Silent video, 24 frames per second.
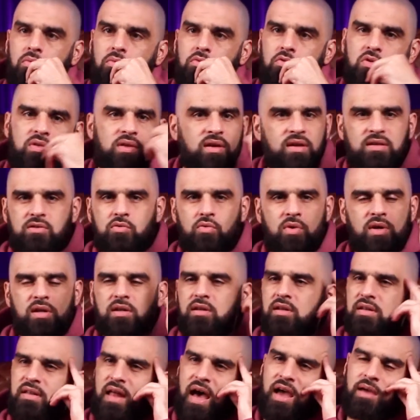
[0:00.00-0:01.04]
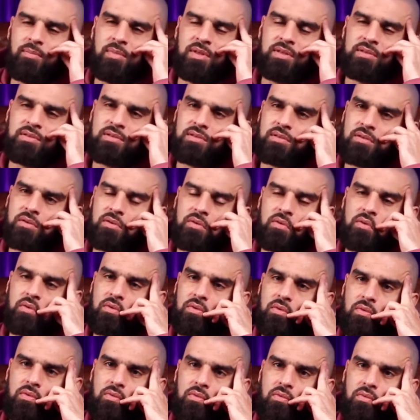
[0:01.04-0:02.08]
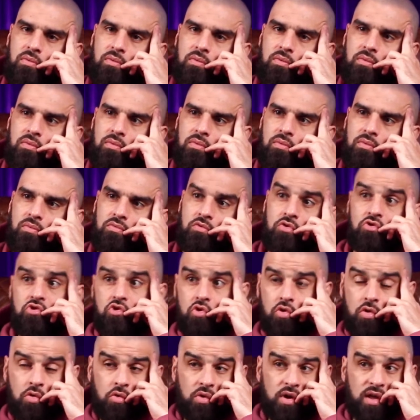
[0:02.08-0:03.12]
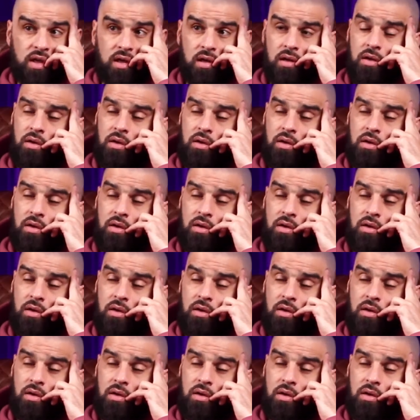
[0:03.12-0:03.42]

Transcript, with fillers: You think it's really the diamonds? The jewelry?